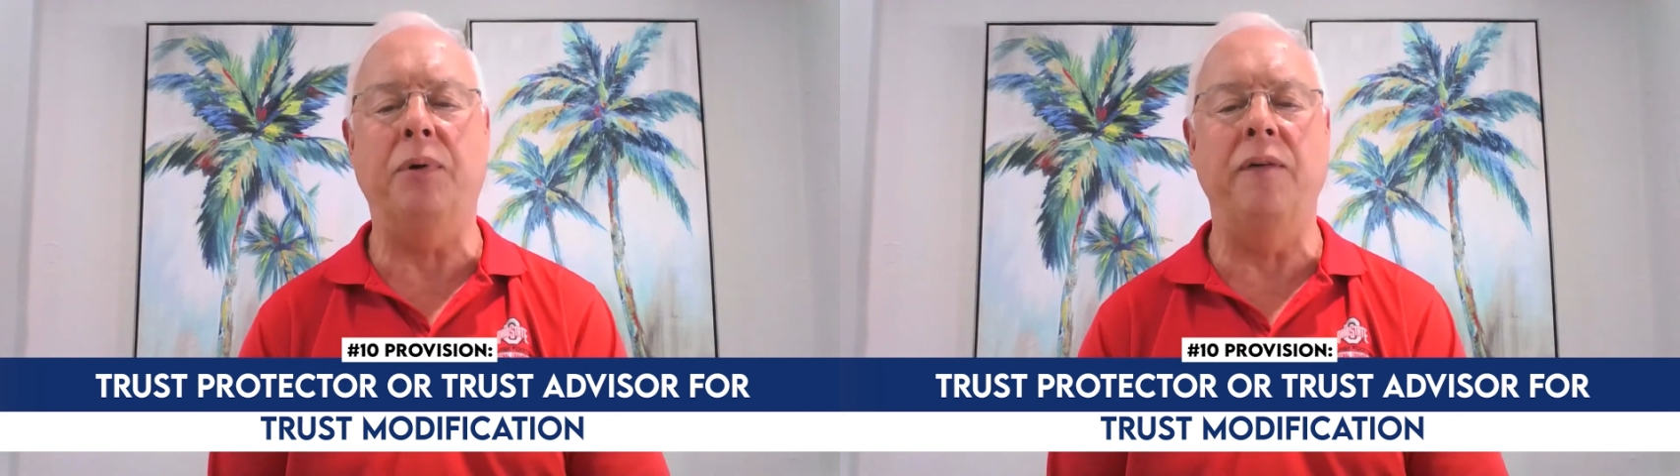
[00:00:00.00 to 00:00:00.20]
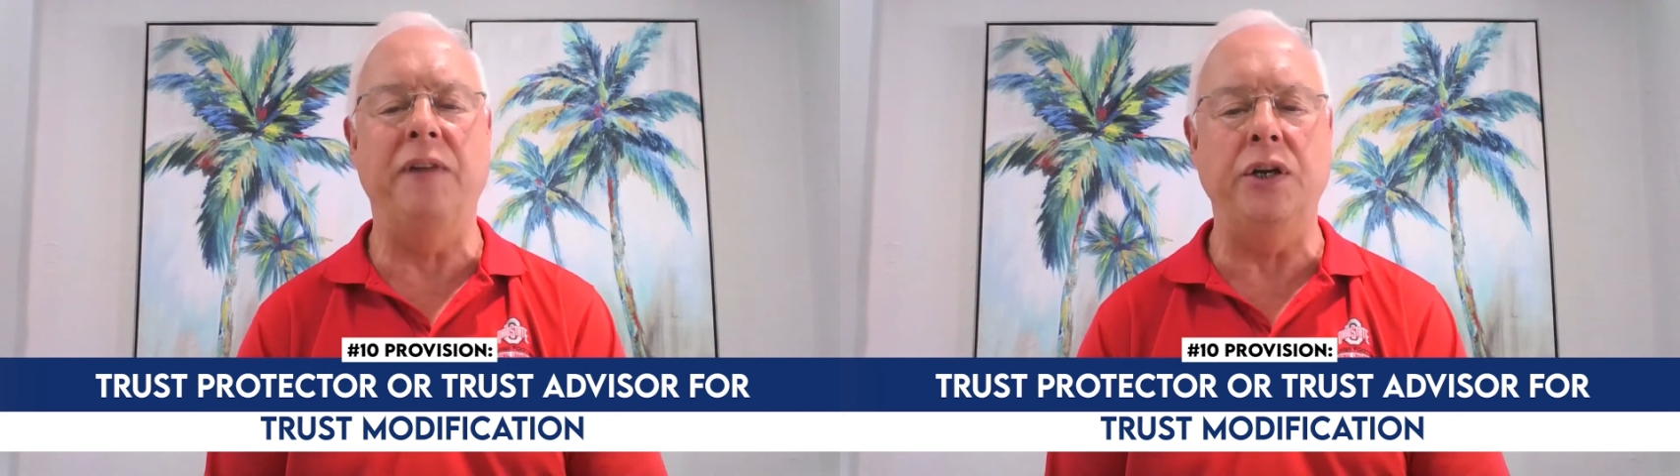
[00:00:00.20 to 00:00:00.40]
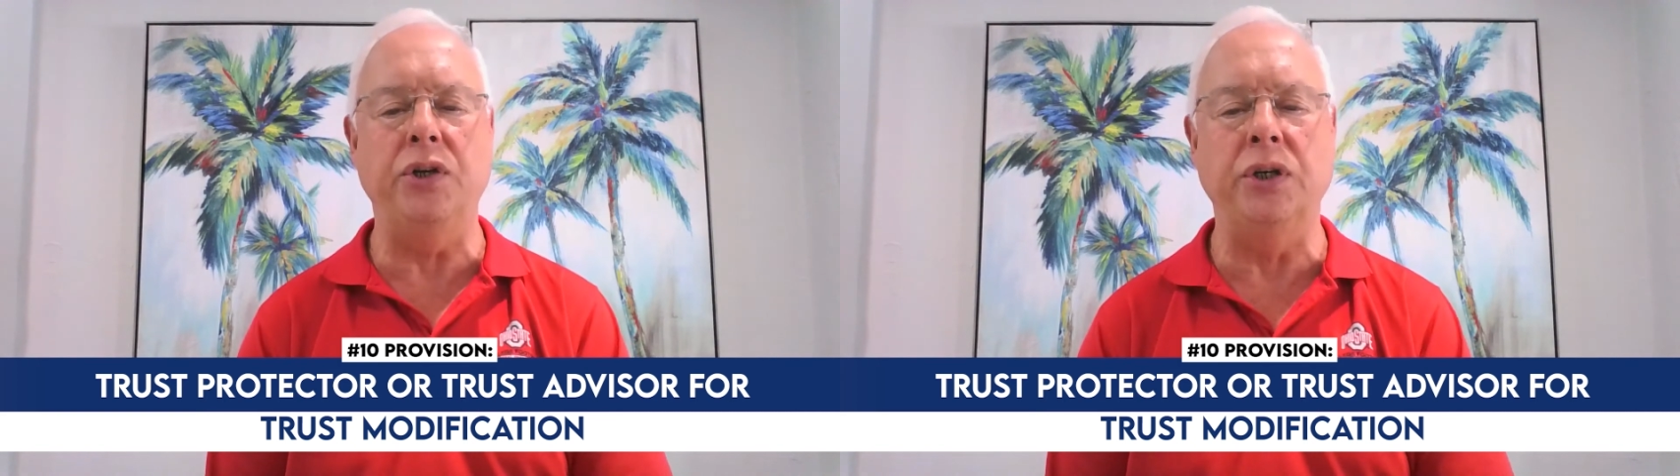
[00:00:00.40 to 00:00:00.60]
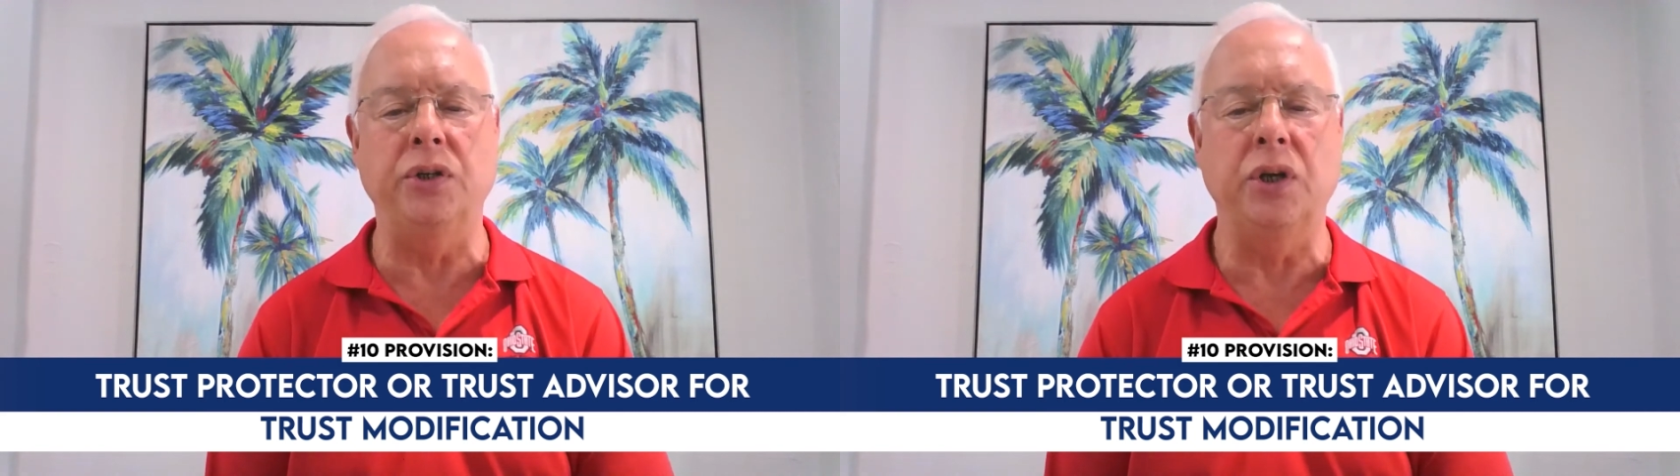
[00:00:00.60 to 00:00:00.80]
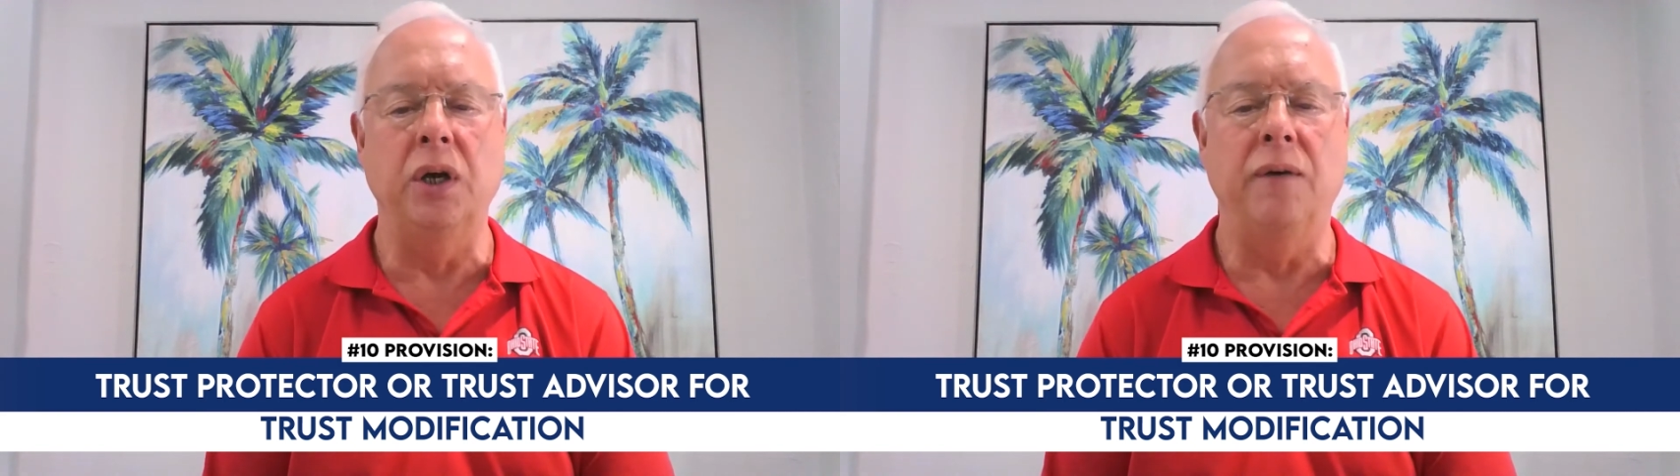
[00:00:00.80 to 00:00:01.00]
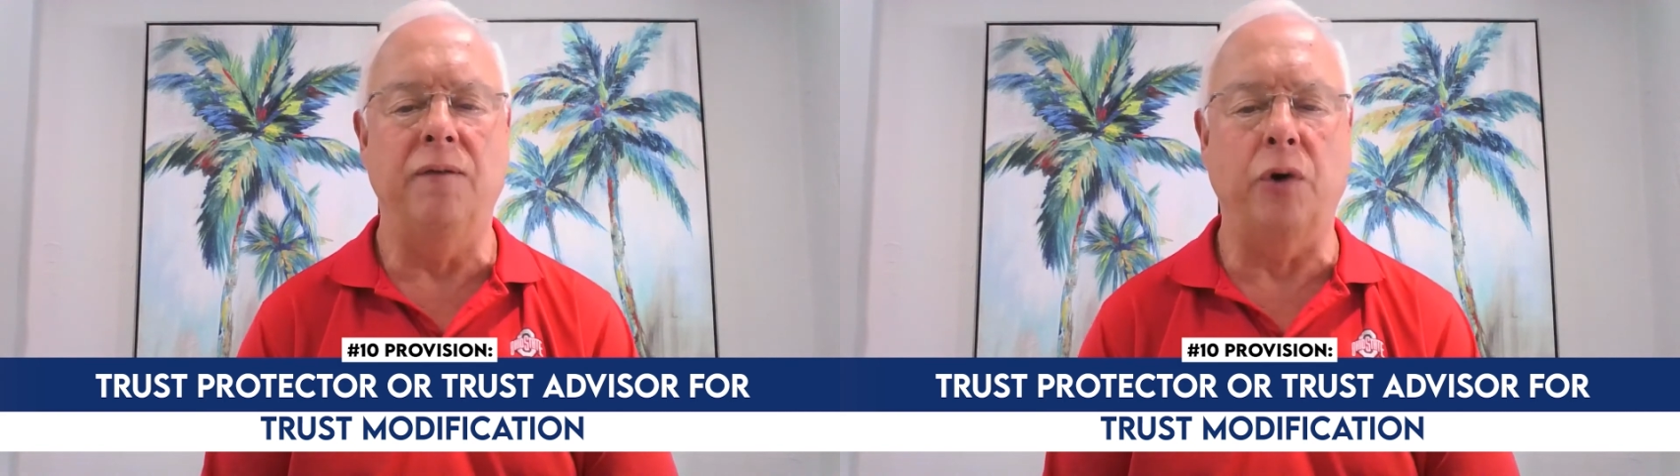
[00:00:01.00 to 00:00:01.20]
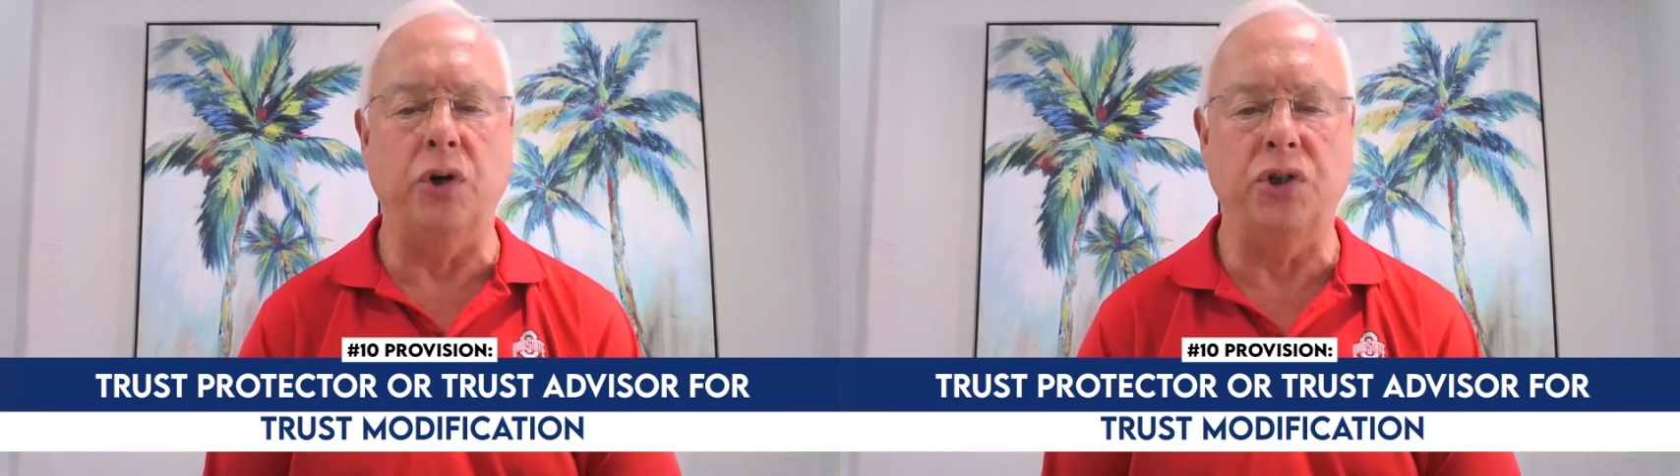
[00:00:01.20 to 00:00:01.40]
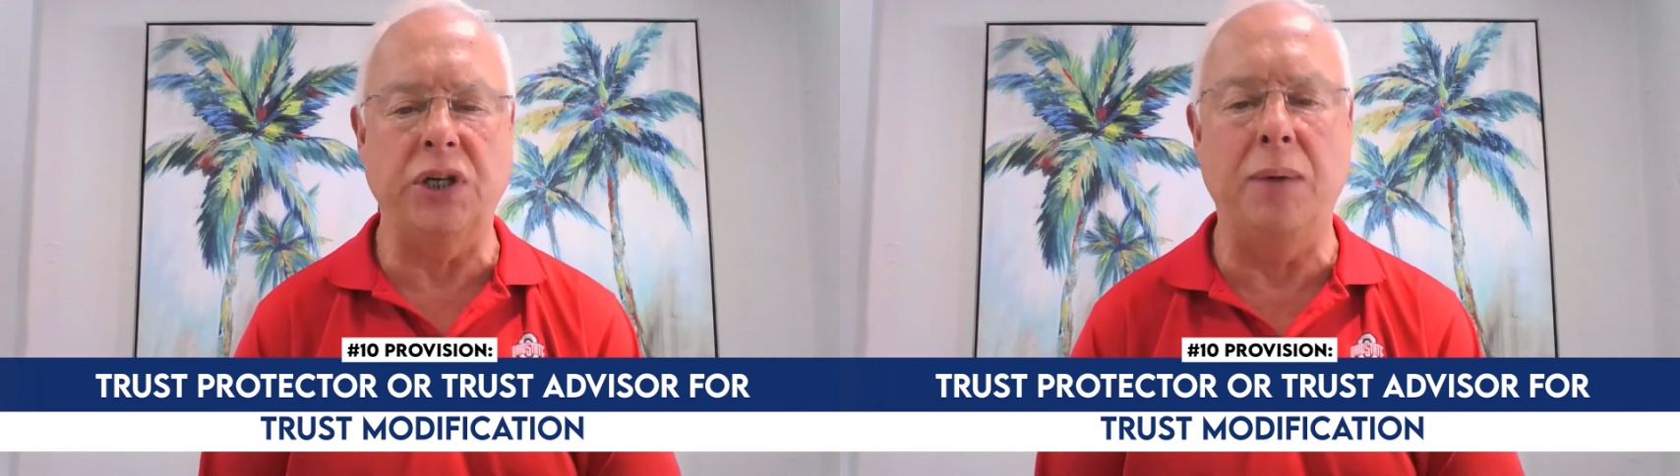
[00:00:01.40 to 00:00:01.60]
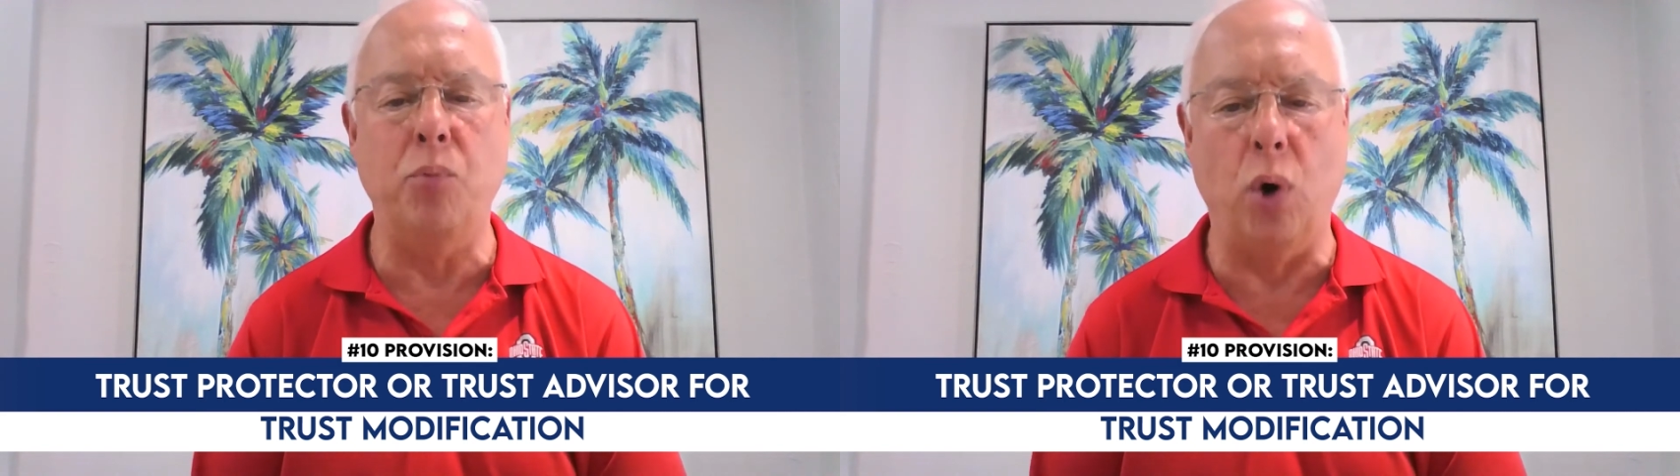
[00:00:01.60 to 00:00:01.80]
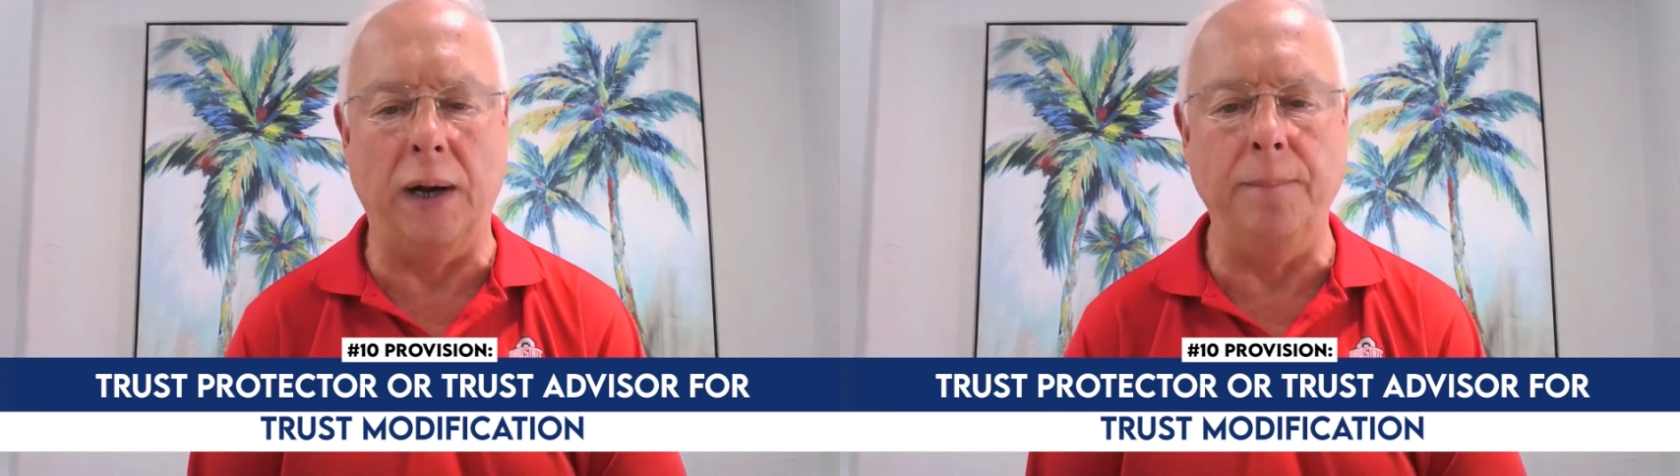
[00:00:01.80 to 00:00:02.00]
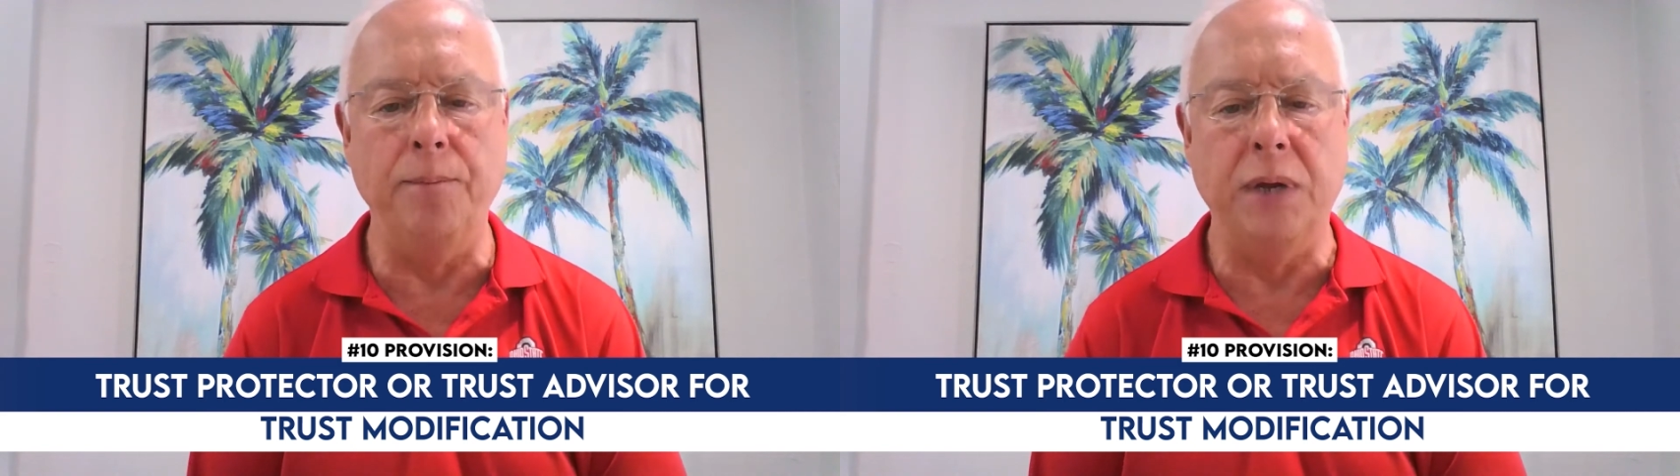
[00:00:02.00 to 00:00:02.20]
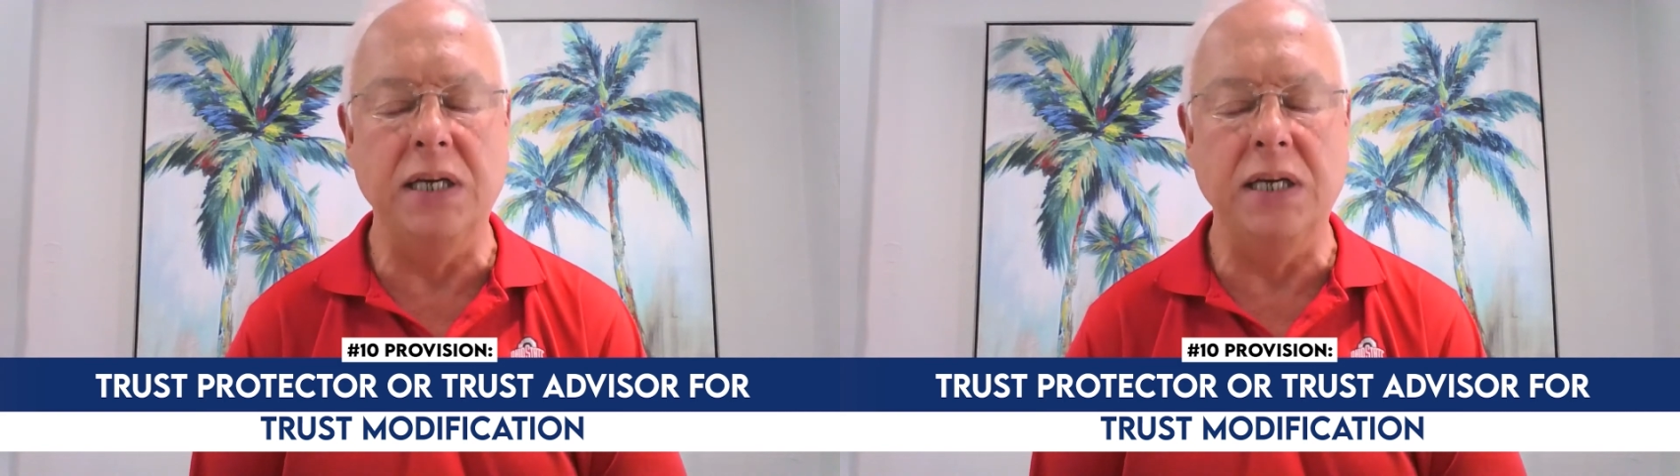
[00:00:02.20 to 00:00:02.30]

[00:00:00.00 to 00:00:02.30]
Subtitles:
provisions for someone,